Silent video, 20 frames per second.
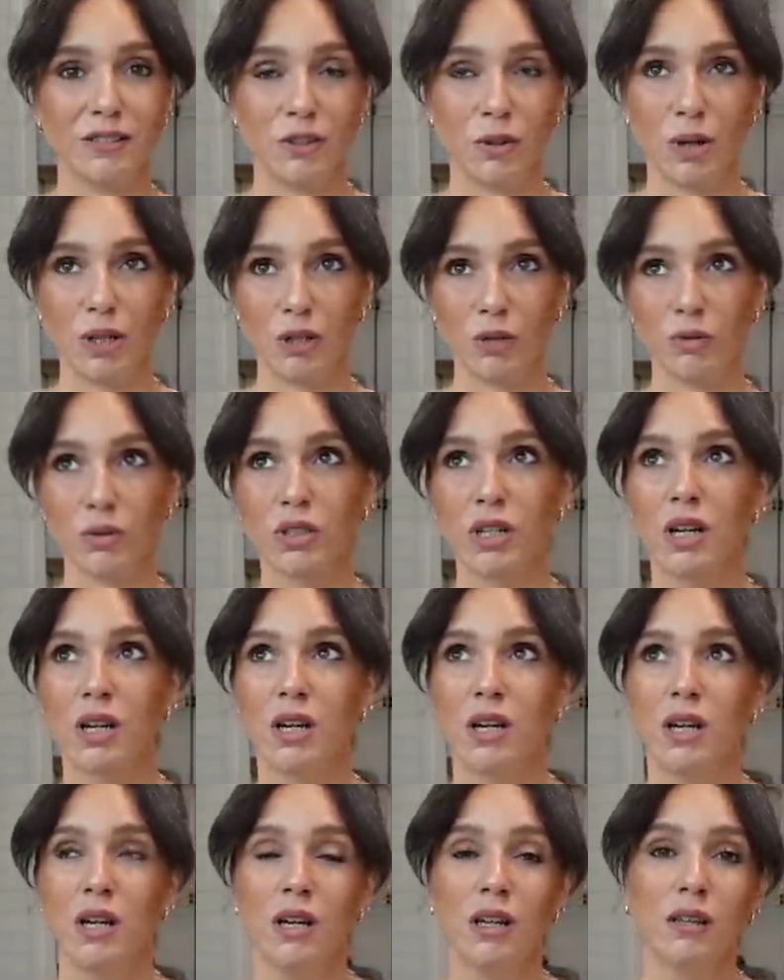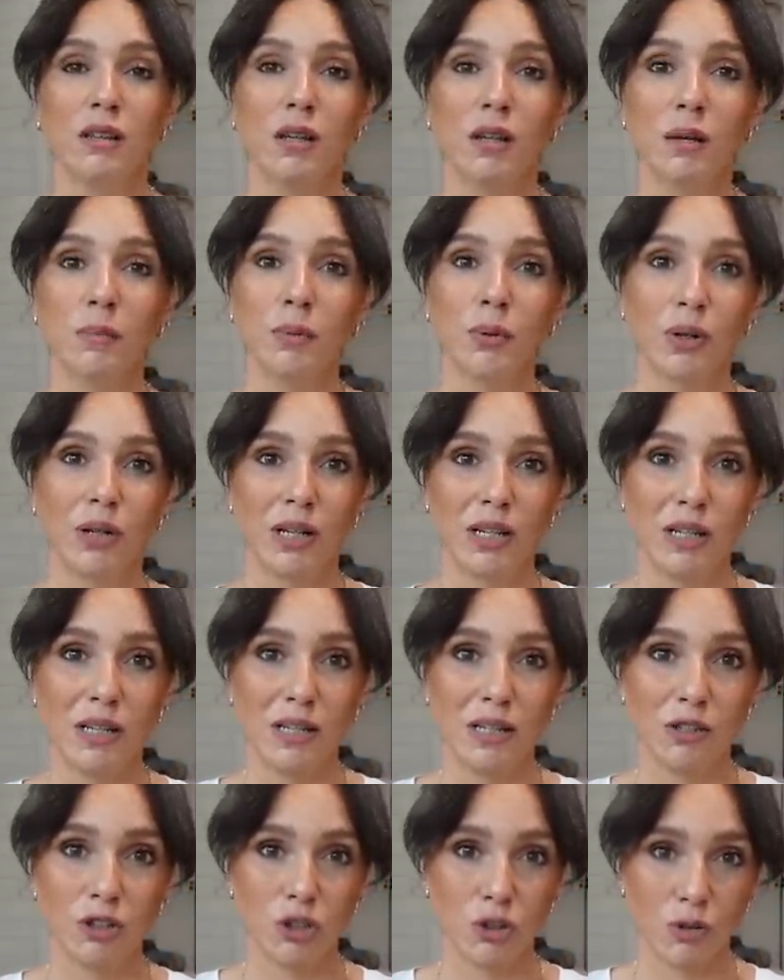So I used the
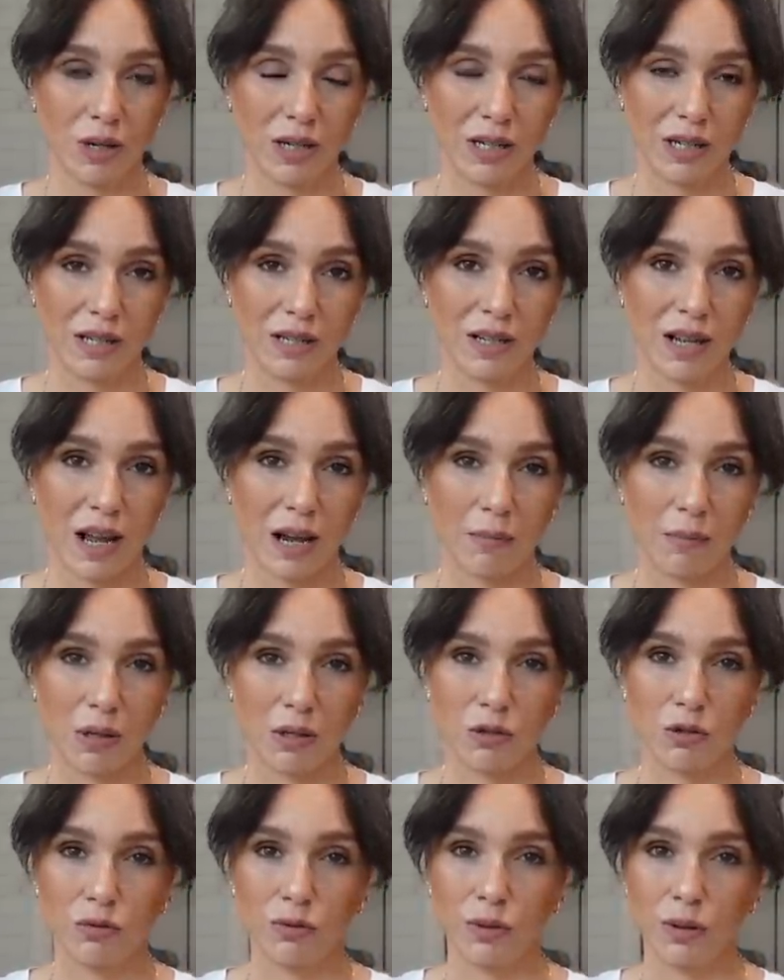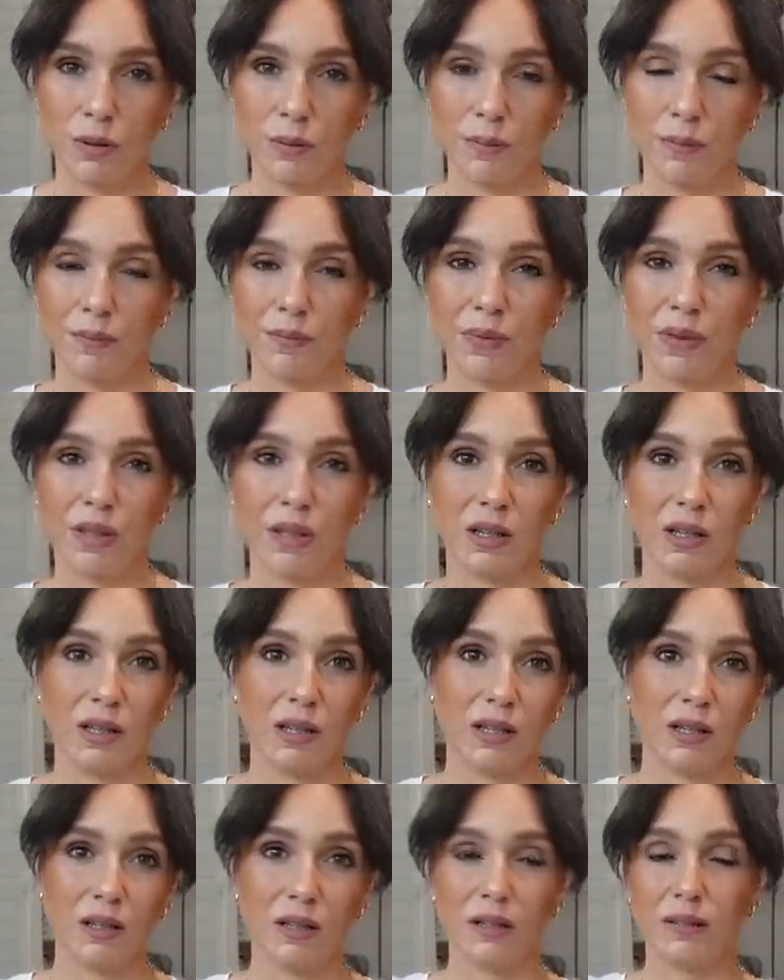pre-shredded cabbage from
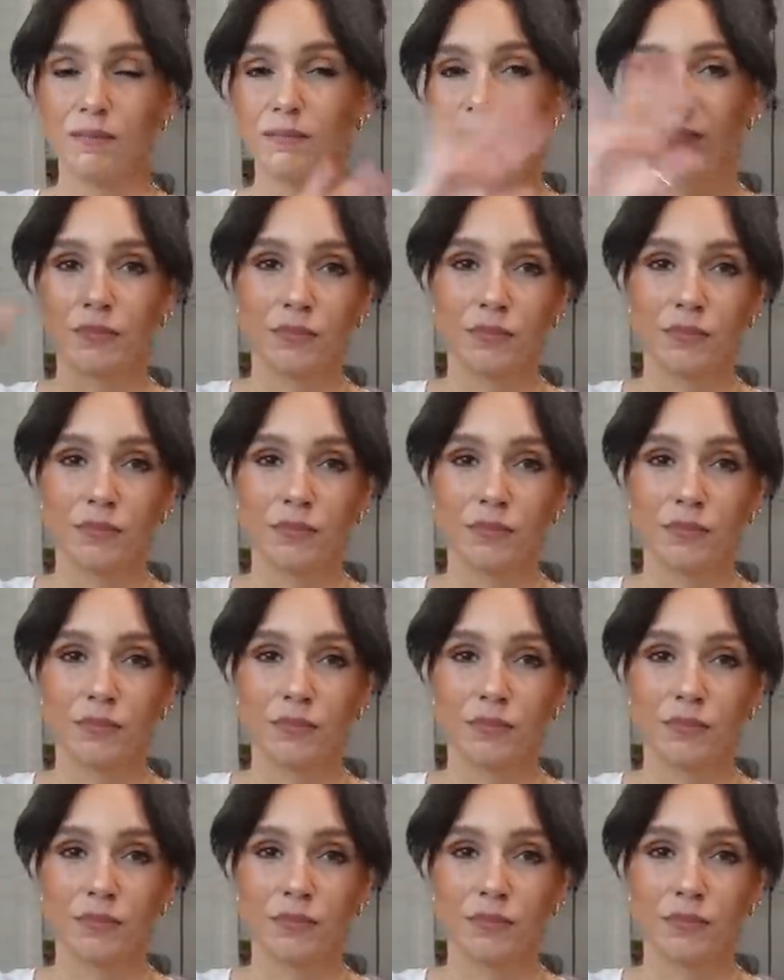the,